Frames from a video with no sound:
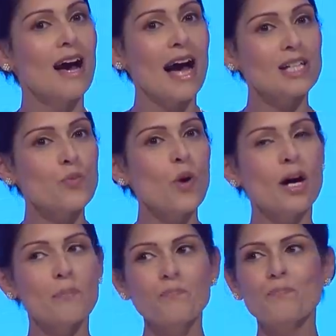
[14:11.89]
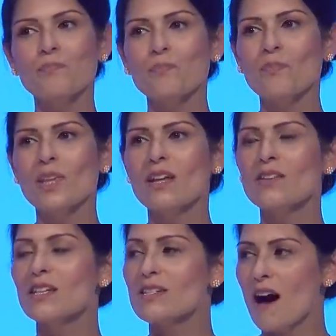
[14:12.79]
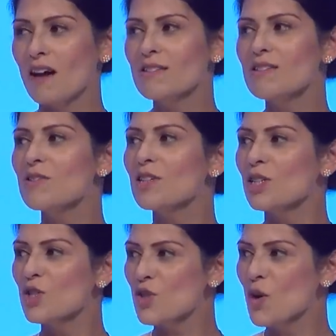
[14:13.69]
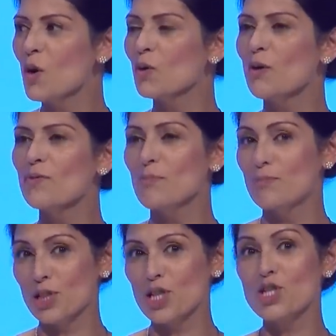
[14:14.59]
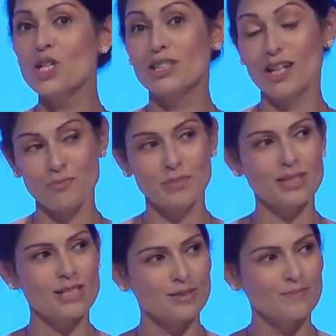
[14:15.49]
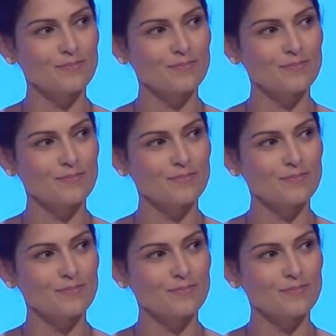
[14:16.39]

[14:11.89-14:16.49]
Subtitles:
and one that is under the control of the British government.